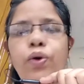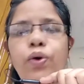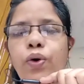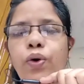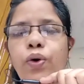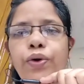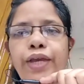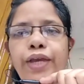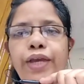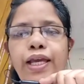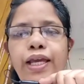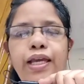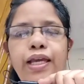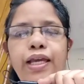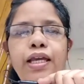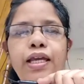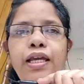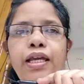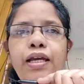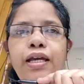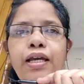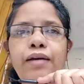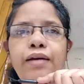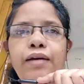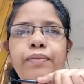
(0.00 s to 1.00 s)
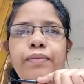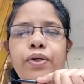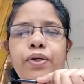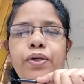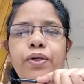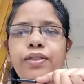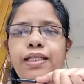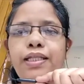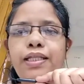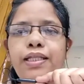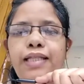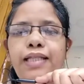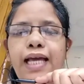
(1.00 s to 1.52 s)
Okay, more
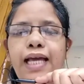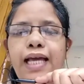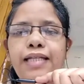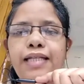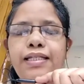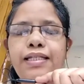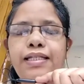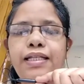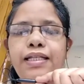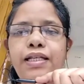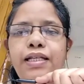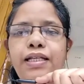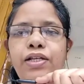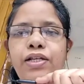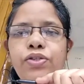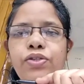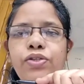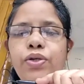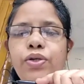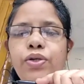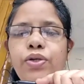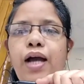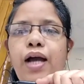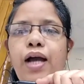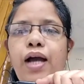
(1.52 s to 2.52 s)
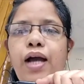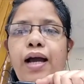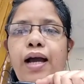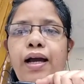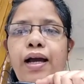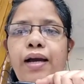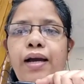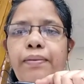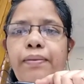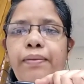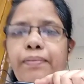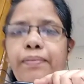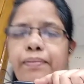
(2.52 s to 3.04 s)
than that. So
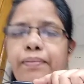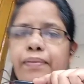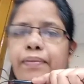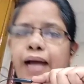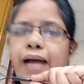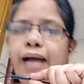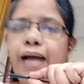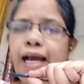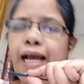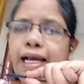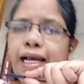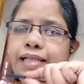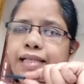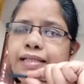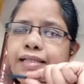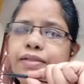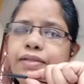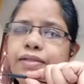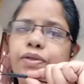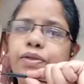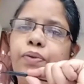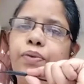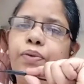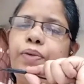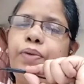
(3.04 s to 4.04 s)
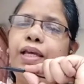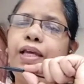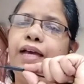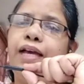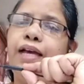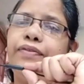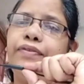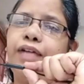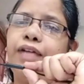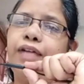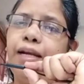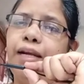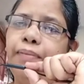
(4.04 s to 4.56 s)
as we
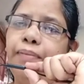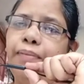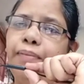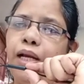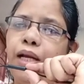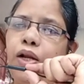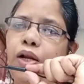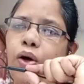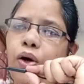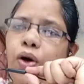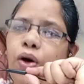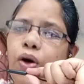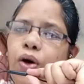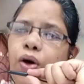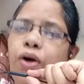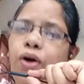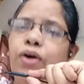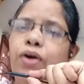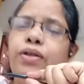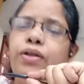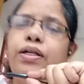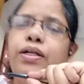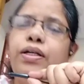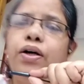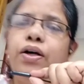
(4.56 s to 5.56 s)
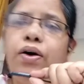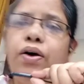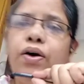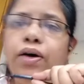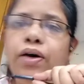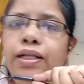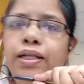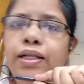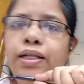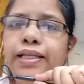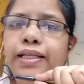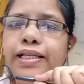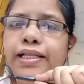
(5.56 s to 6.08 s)
have come along
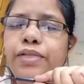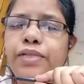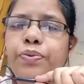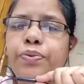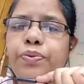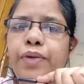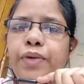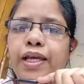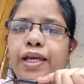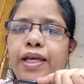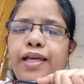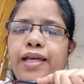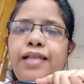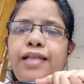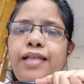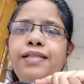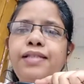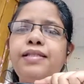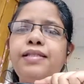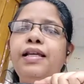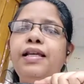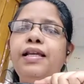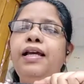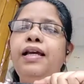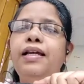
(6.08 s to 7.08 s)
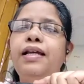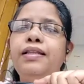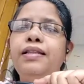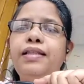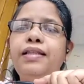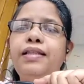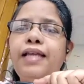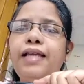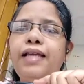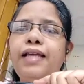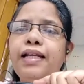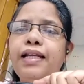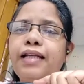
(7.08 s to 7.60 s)
all these ways,
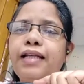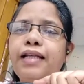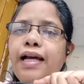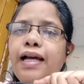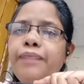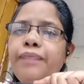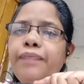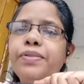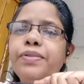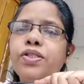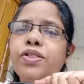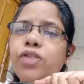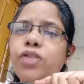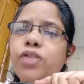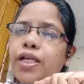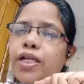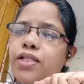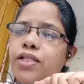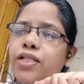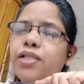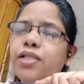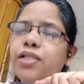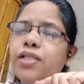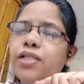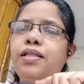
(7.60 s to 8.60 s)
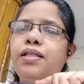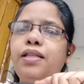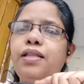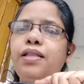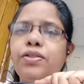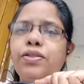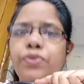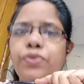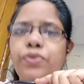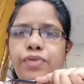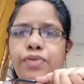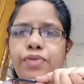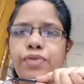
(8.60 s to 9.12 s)
there comes changes in the
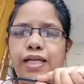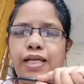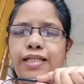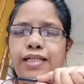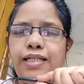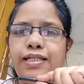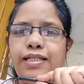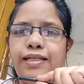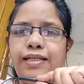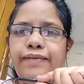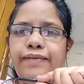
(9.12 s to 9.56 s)
society.